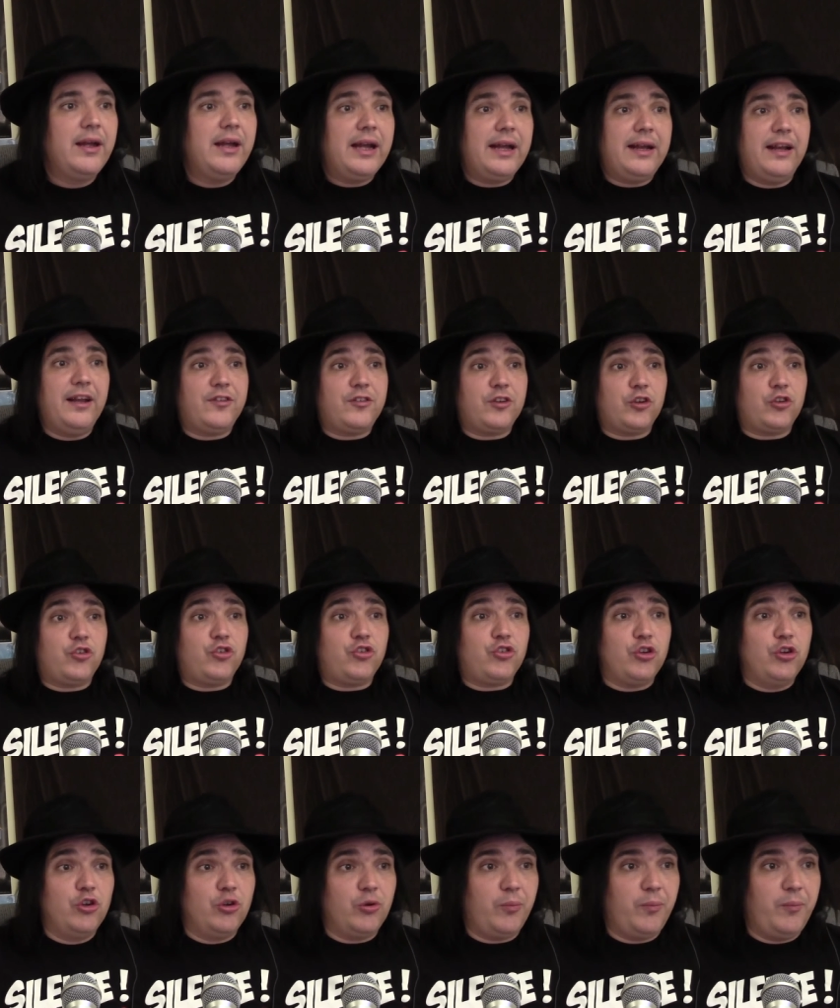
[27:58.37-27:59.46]
And it's
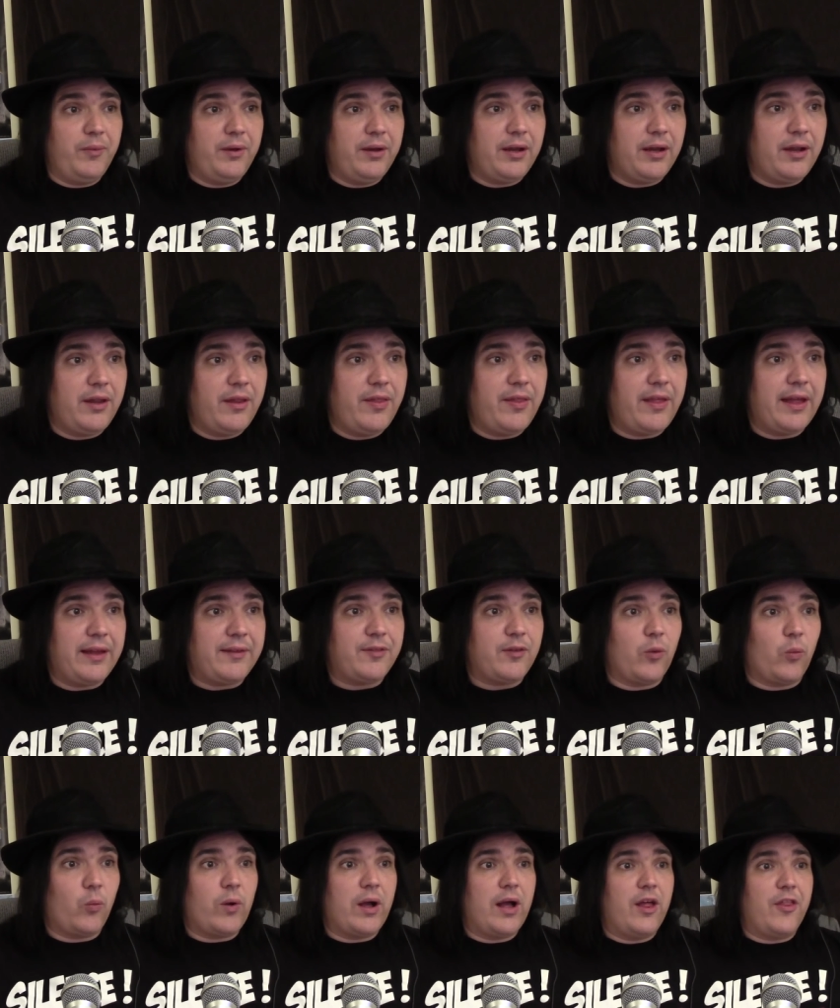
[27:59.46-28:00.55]
assumed that the
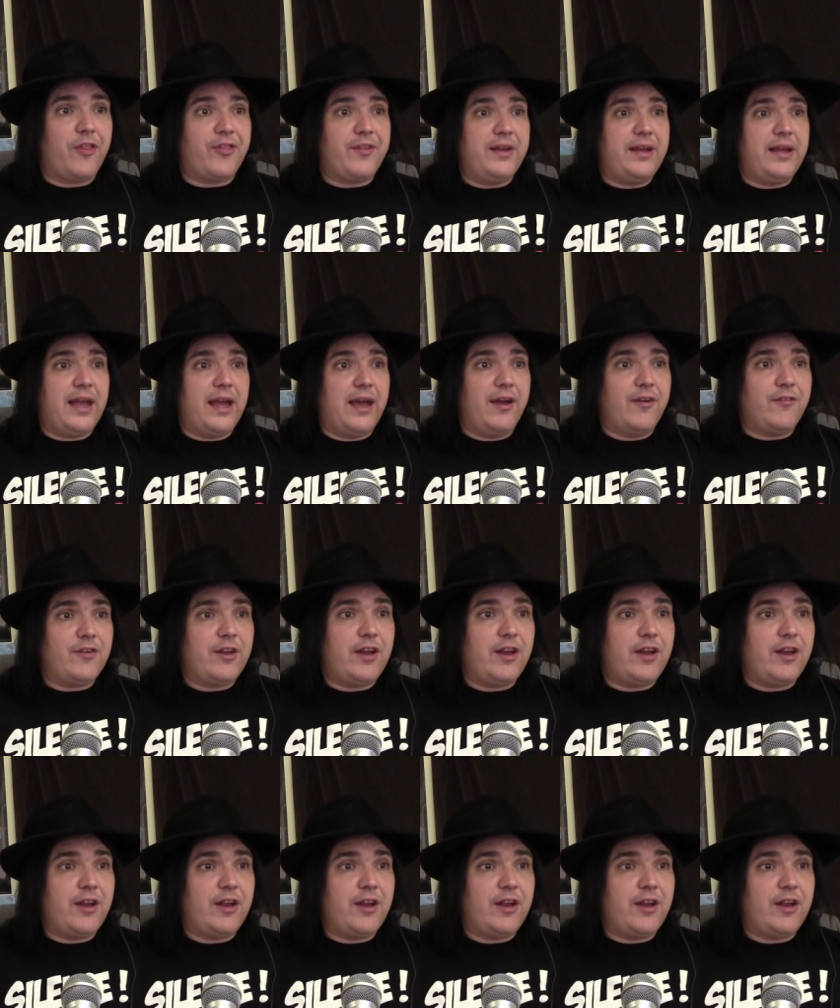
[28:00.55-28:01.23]
wealthy have